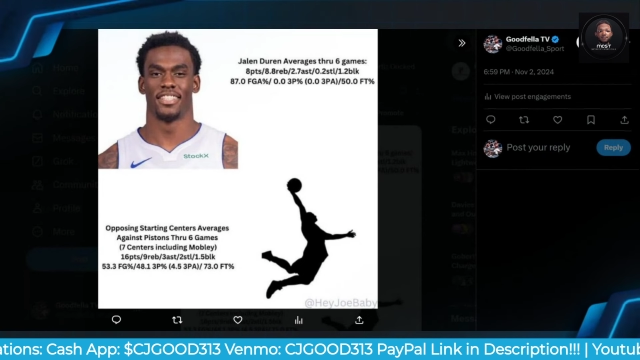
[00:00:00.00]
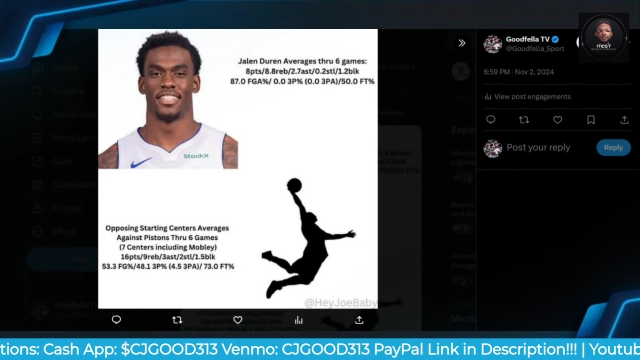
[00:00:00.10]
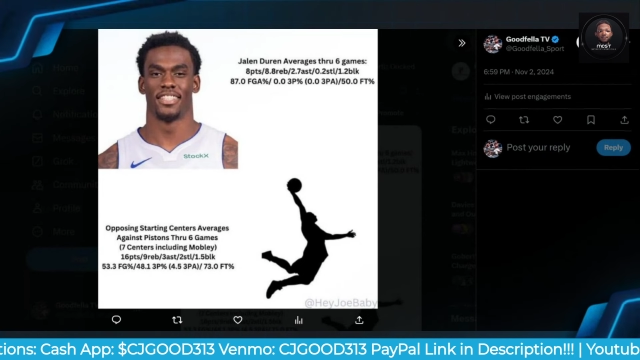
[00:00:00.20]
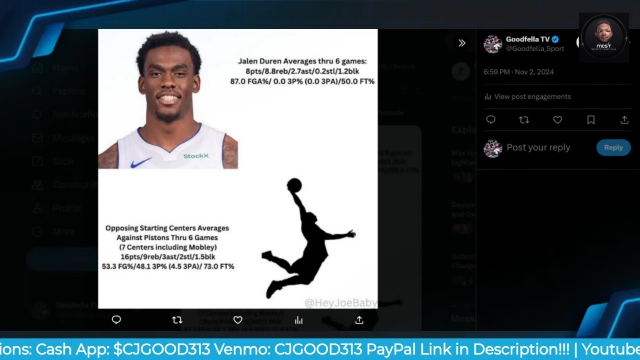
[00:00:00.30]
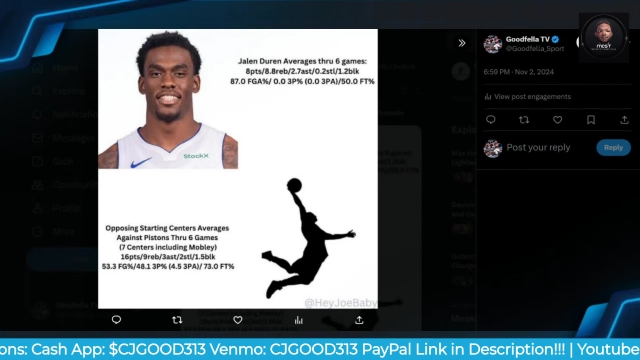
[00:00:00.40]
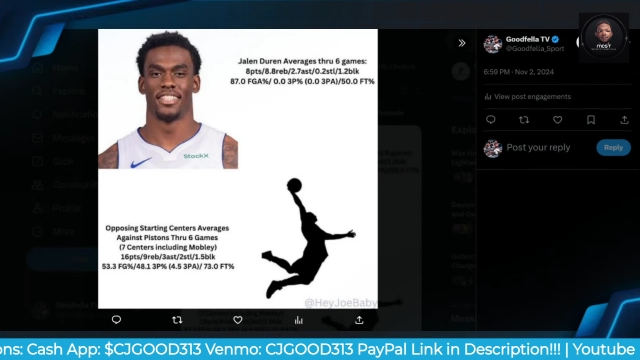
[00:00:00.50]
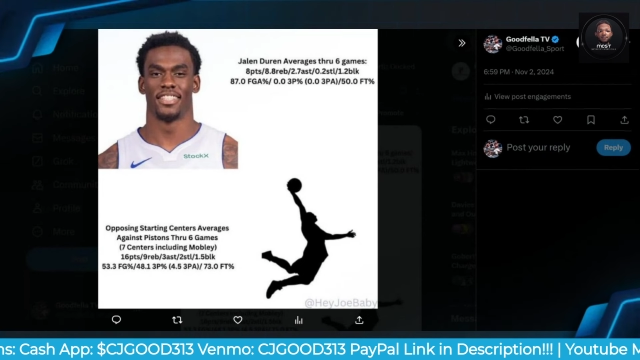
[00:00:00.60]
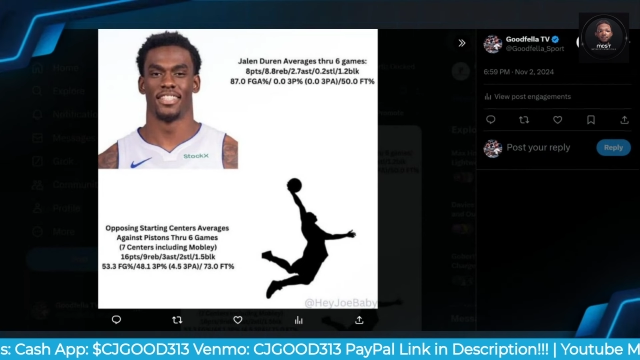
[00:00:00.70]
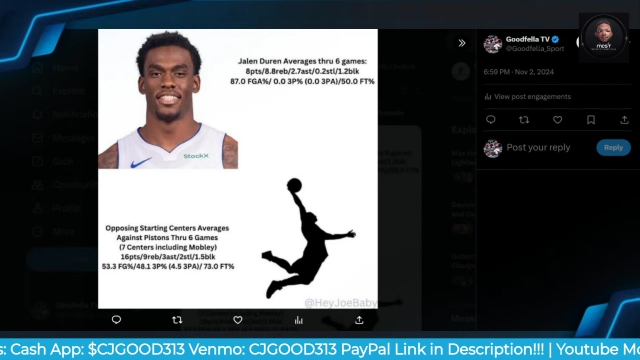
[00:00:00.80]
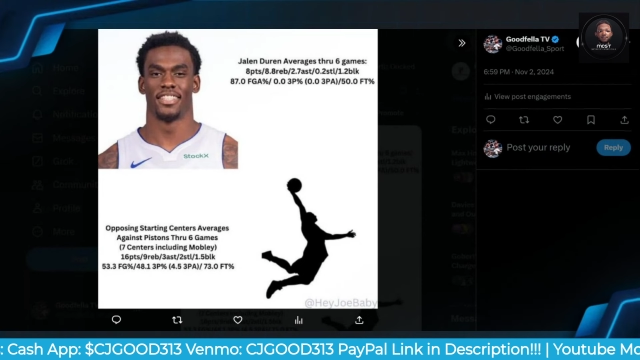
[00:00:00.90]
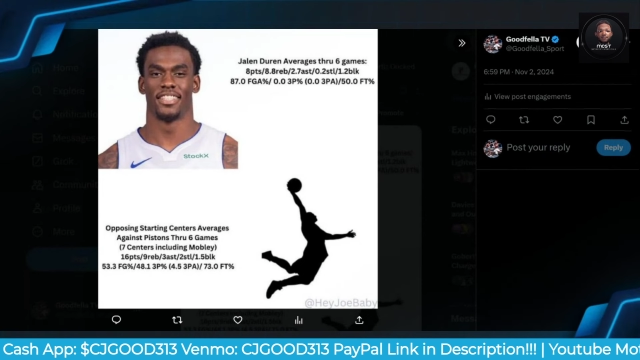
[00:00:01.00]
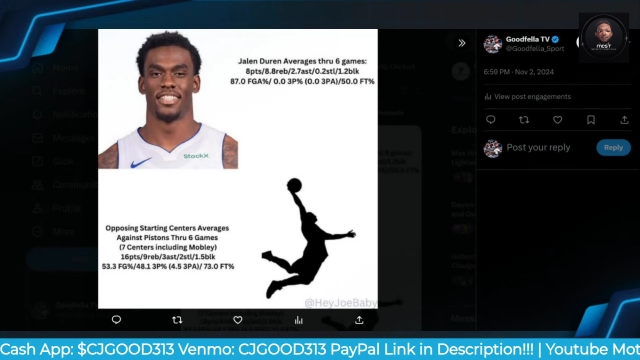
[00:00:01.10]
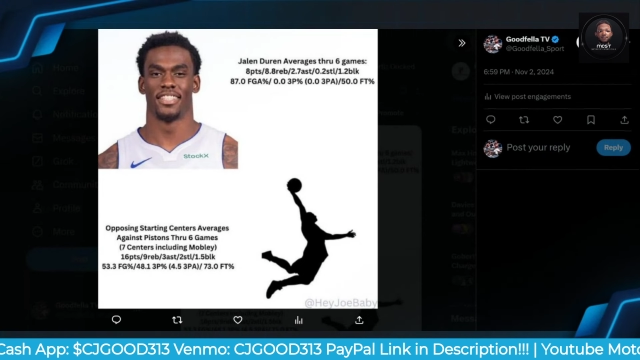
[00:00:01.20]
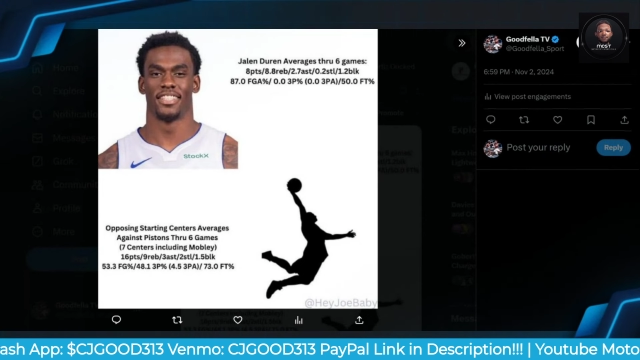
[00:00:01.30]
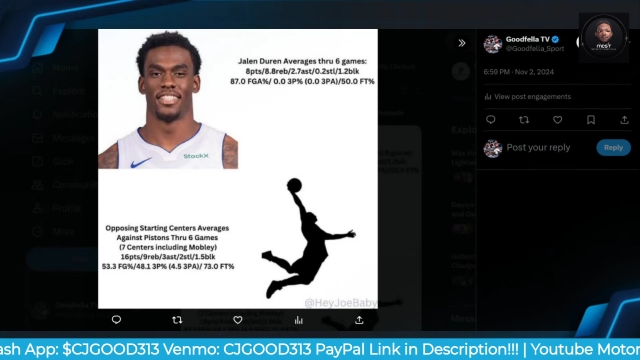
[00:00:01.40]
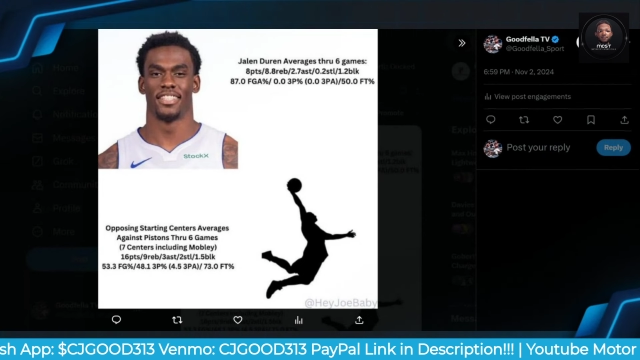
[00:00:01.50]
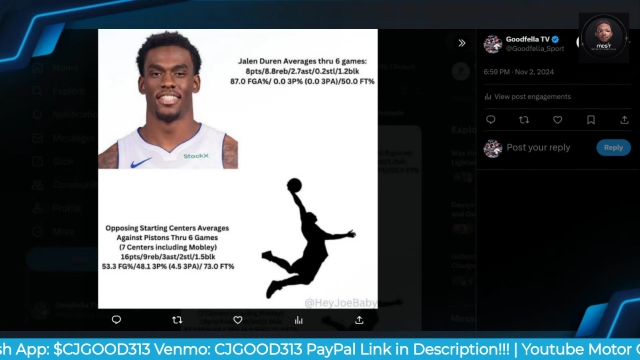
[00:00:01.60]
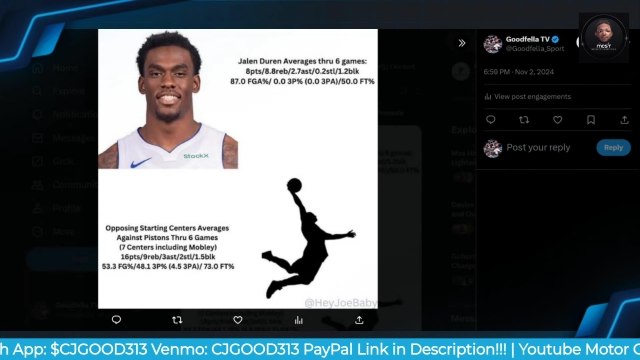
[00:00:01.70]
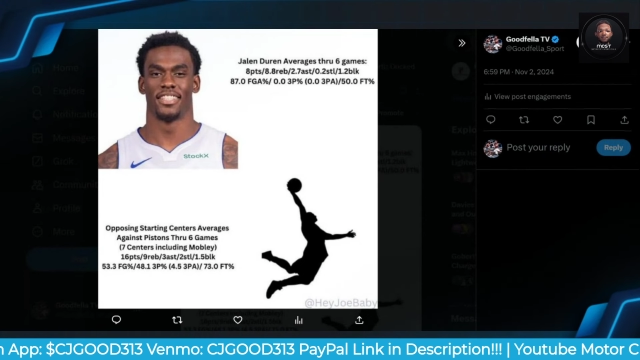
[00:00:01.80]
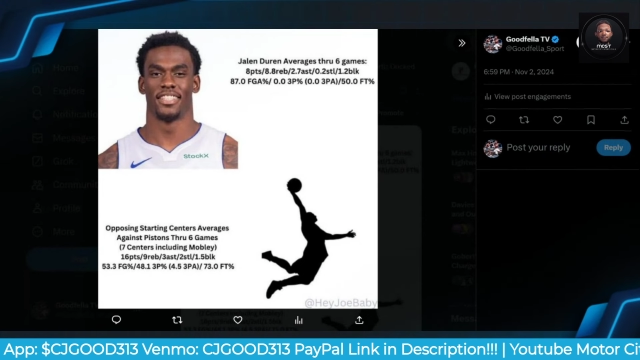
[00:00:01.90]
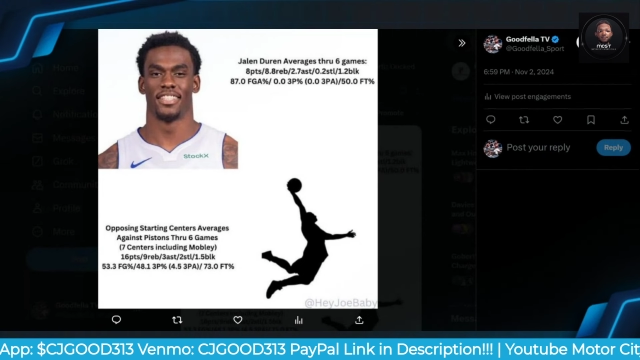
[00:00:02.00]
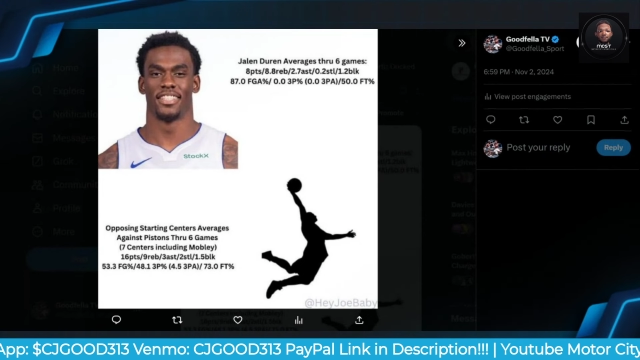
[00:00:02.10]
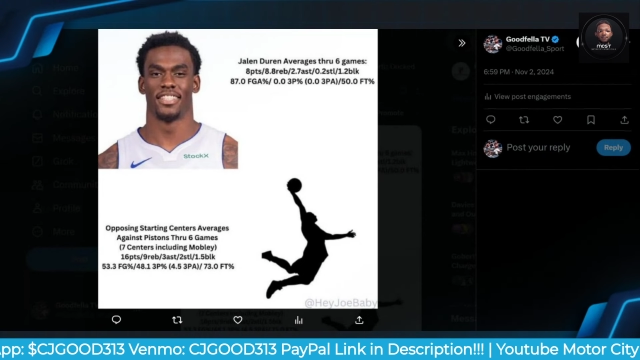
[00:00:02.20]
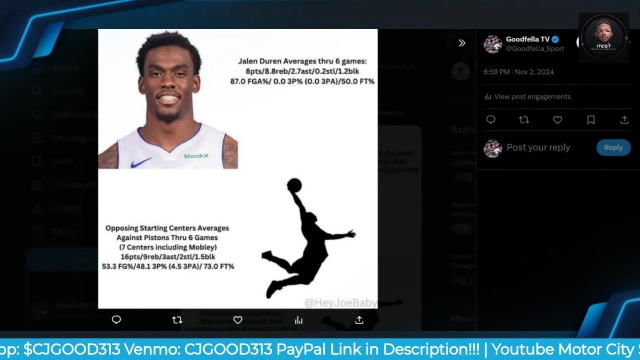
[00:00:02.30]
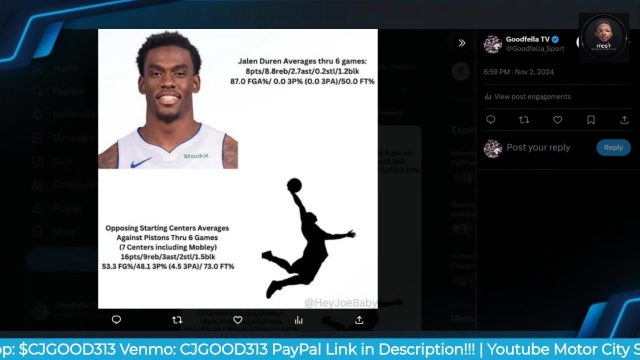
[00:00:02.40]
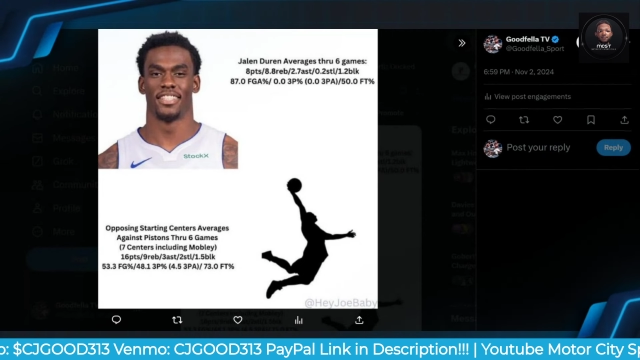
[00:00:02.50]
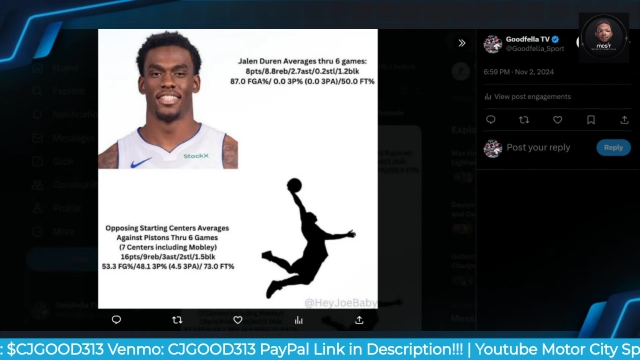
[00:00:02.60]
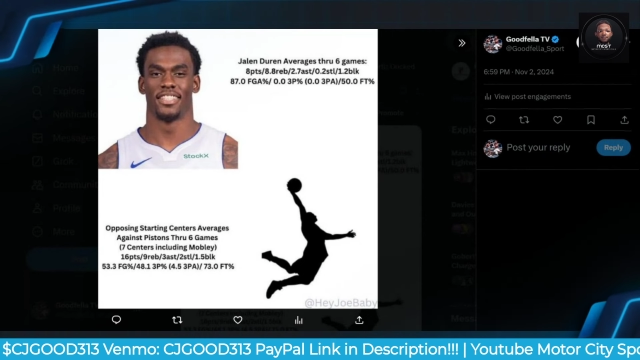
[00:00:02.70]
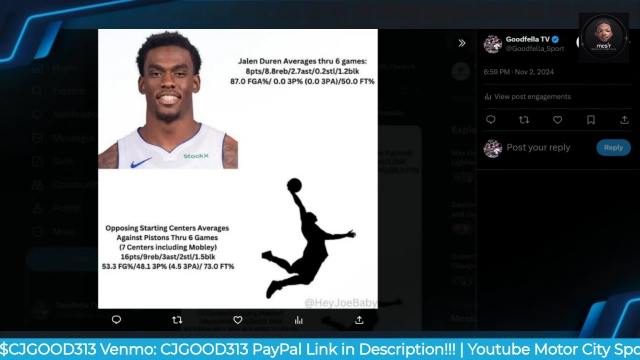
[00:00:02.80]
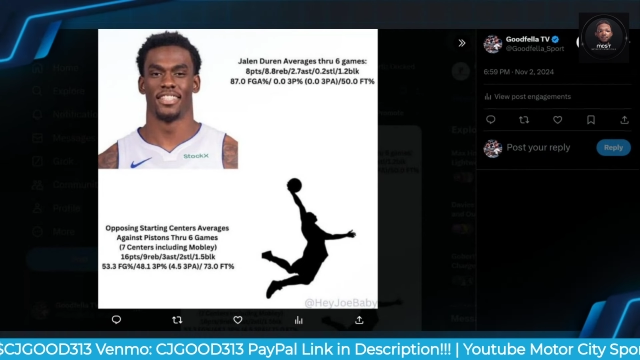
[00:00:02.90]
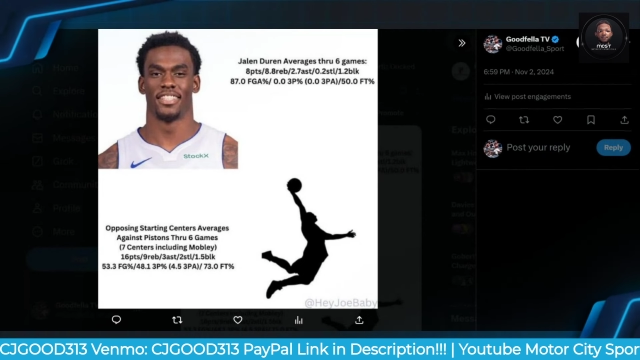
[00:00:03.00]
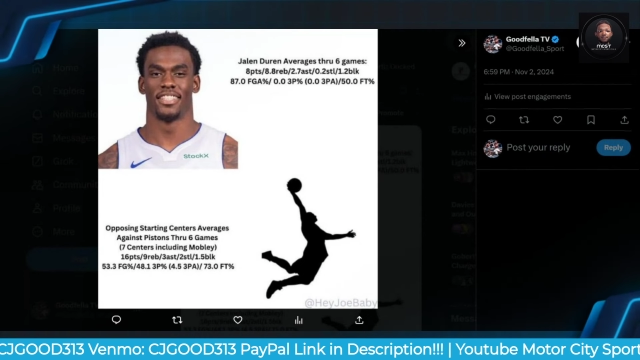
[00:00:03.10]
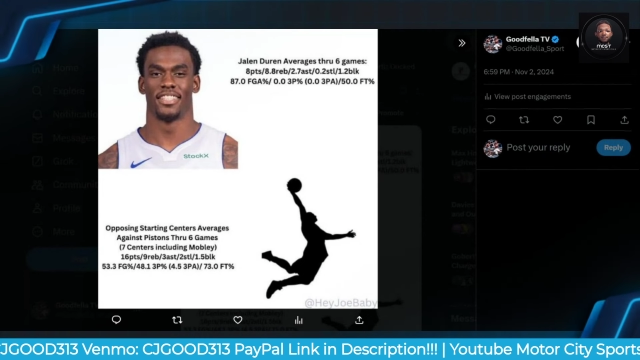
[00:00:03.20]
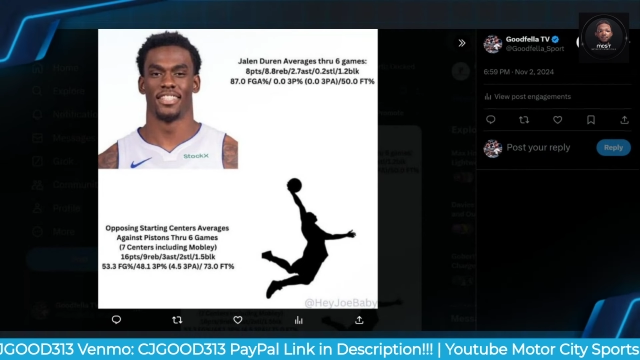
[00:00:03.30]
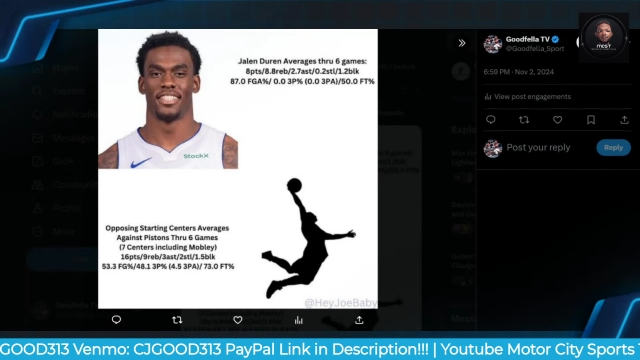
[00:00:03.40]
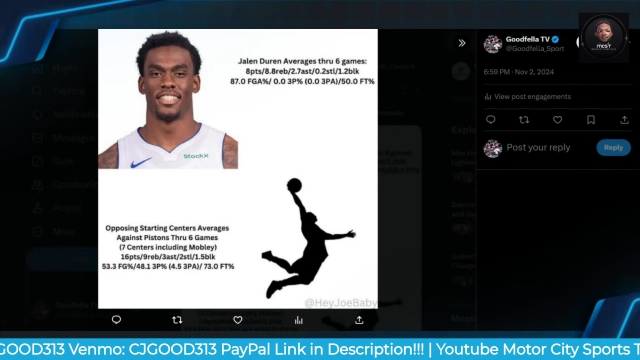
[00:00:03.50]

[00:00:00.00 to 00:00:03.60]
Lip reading: (no one is talking)